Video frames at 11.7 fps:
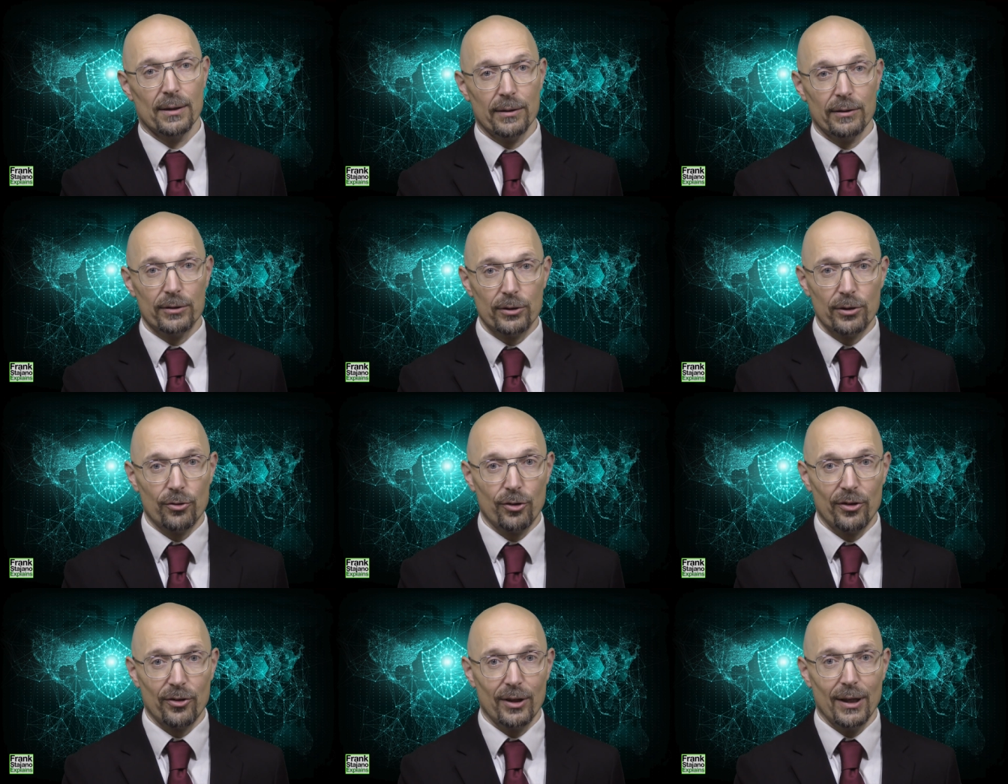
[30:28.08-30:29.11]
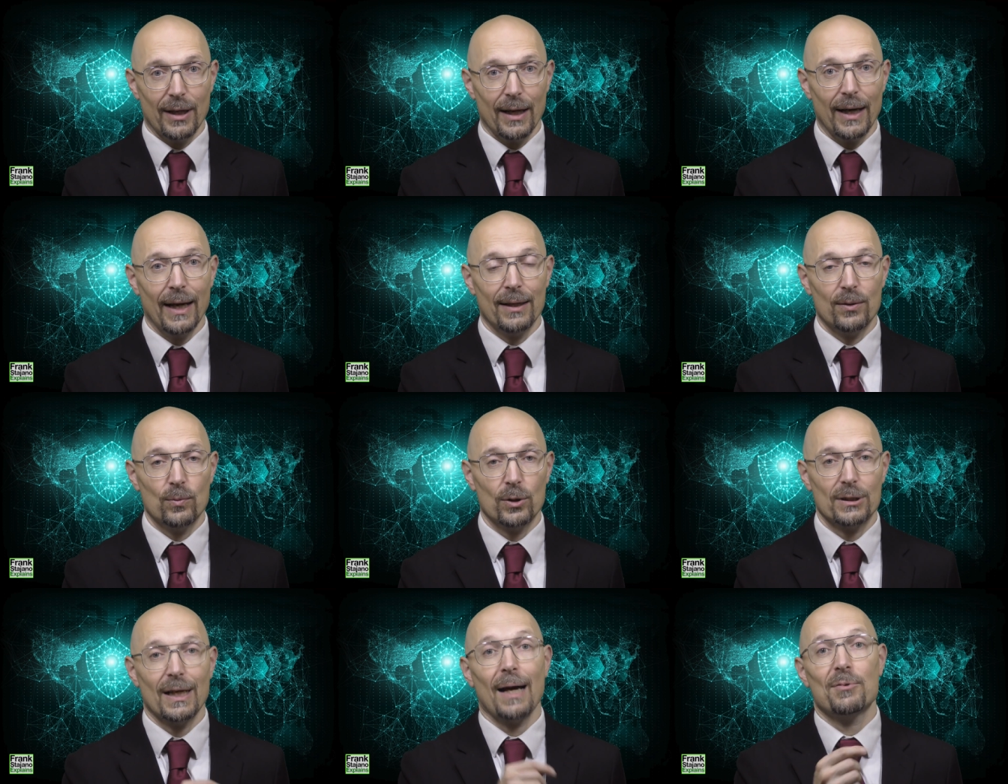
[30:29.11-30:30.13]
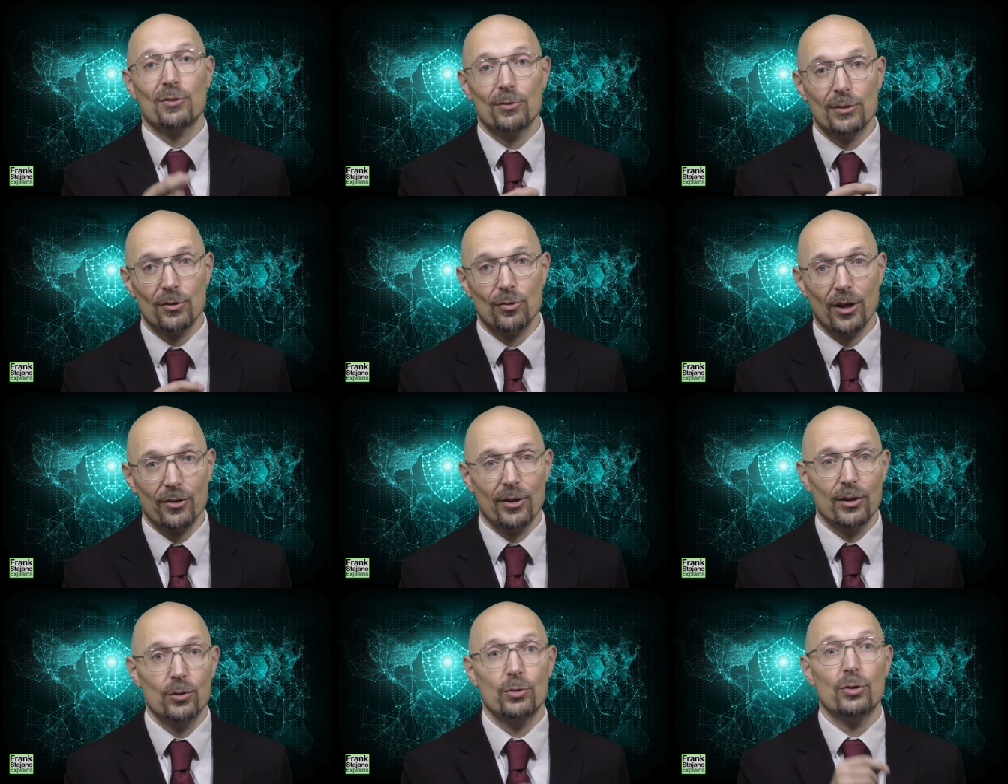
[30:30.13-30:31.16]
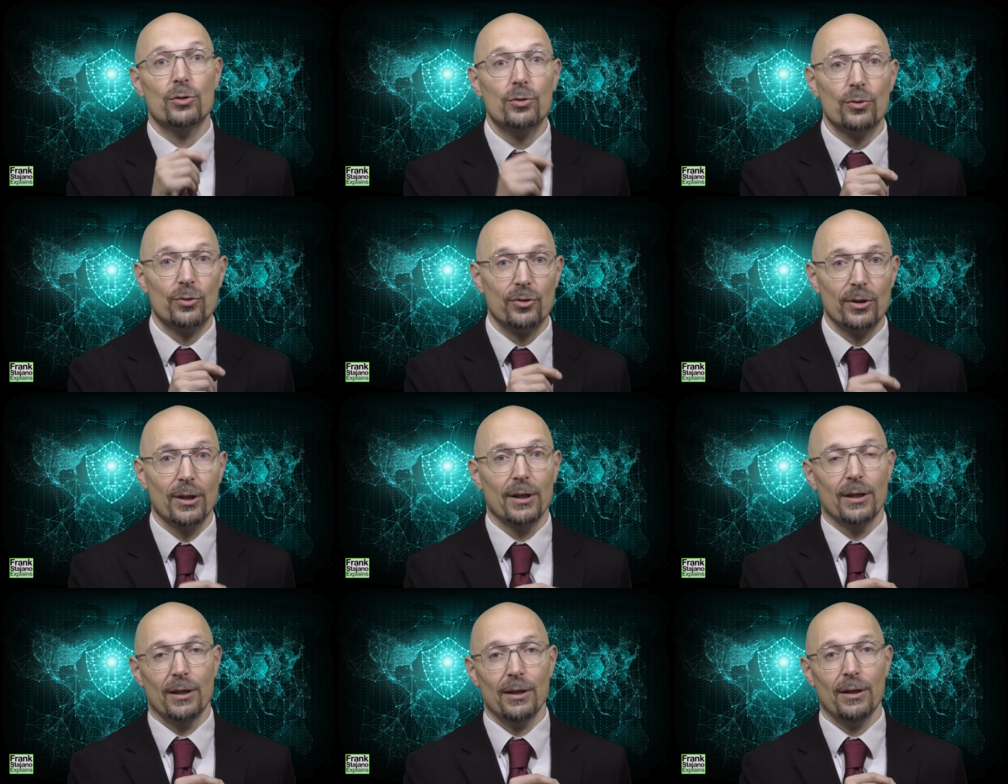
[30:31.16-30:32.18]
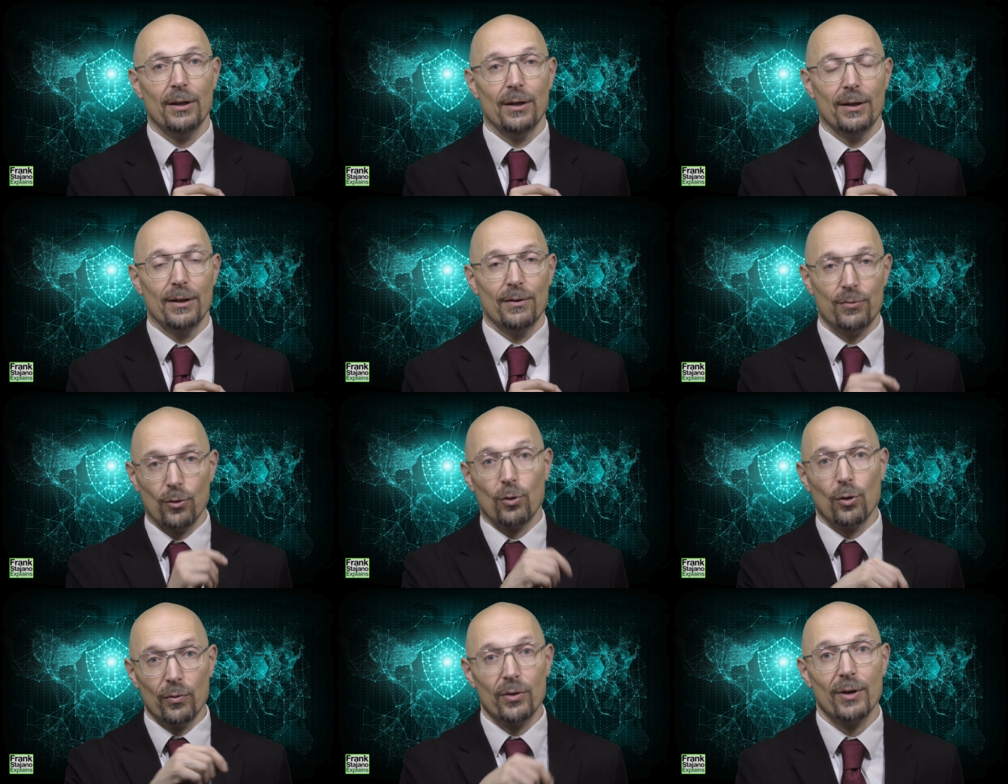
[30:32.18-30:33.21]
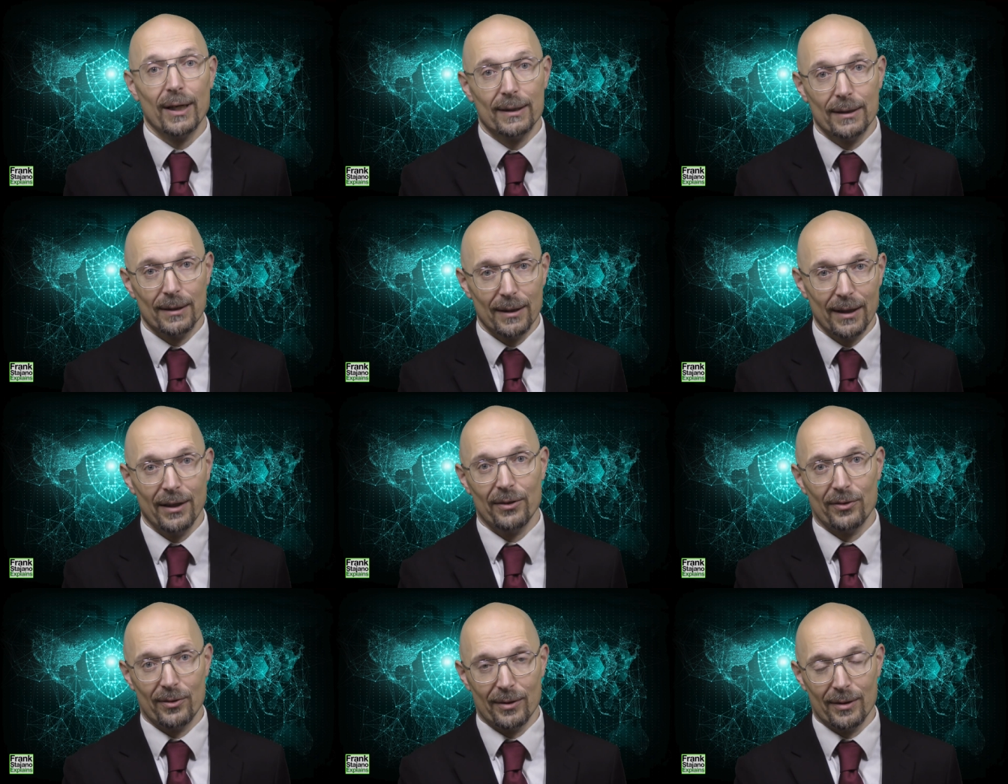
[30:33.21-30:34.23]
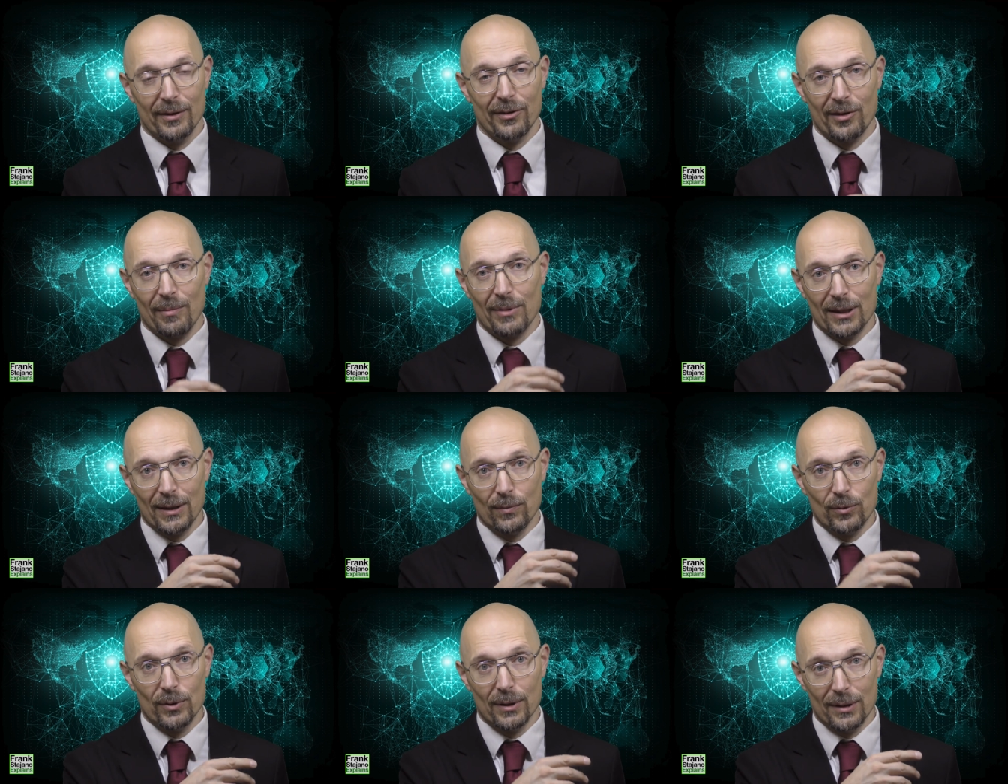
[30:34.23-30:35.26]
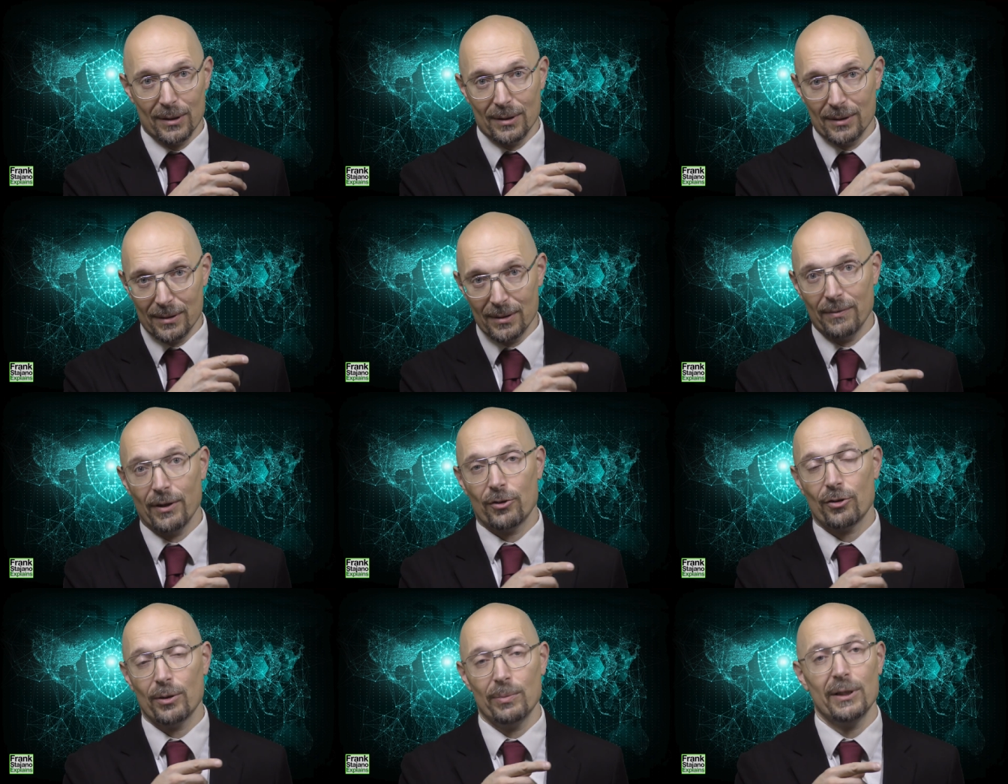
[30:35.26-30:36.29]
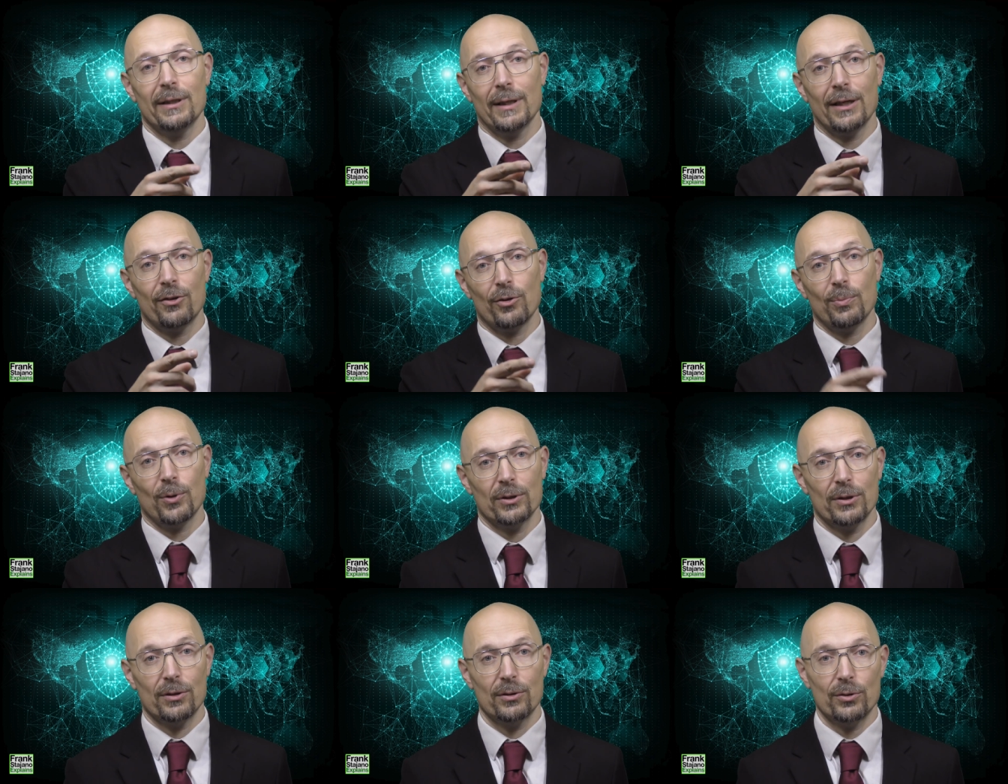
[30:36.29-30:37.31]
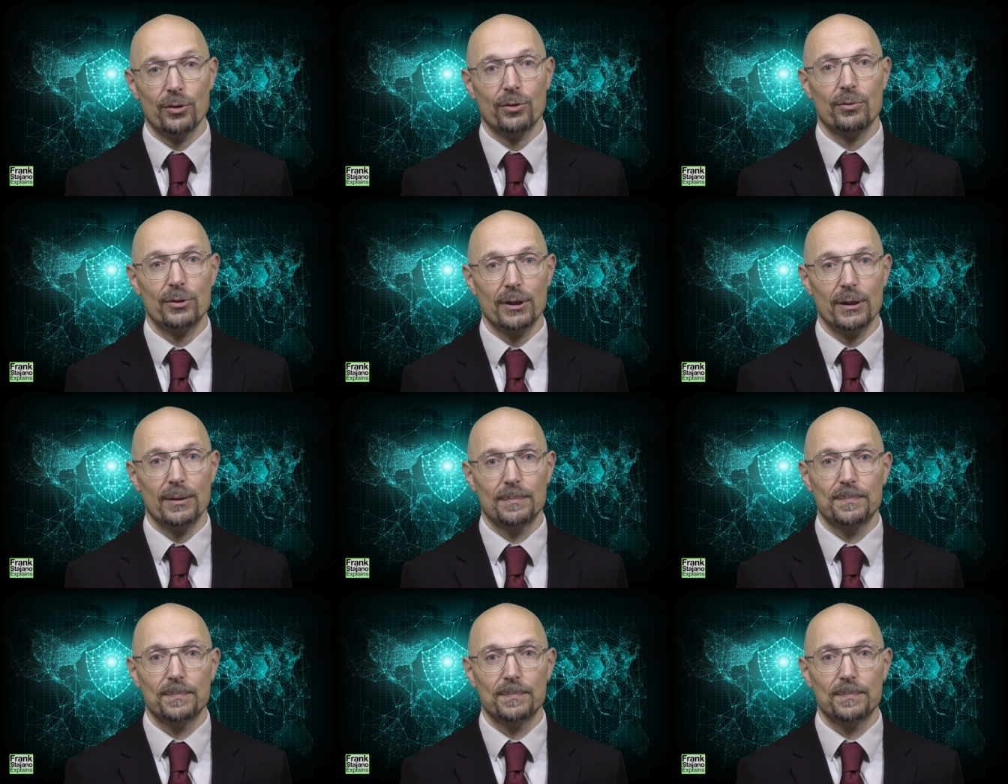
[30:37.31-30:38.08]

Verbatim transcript: the return address and what absolute address do you use uh, for overwriting as something that would eventually be the entry point to your routine.